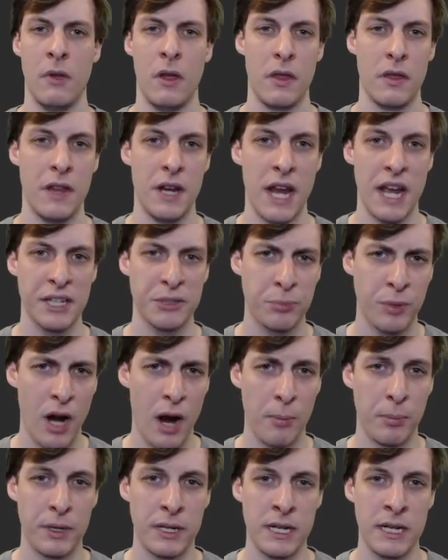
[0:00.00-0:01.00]
The next
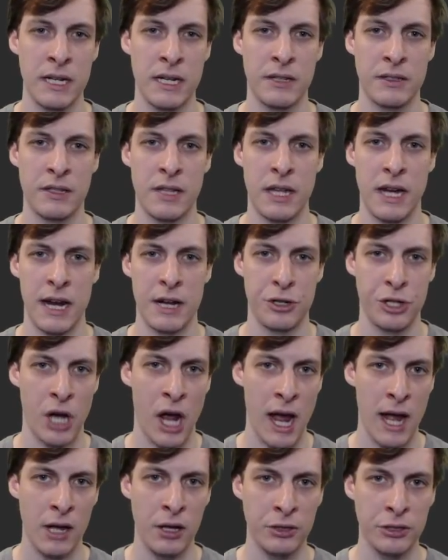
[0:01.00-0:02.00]
property is that a
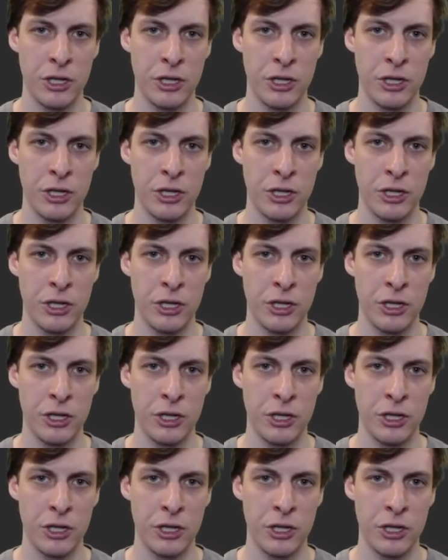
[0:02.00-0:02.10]
child